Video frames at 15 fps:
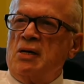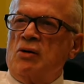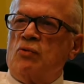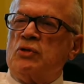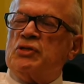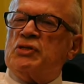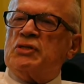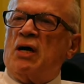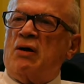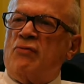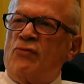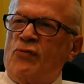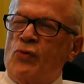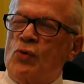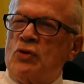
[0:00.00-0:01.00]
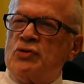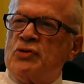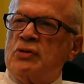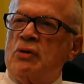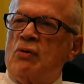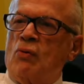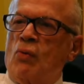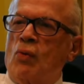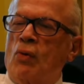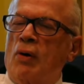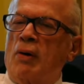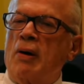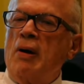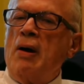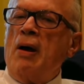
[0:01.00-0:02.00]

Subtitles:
which is unfortunate and wrong.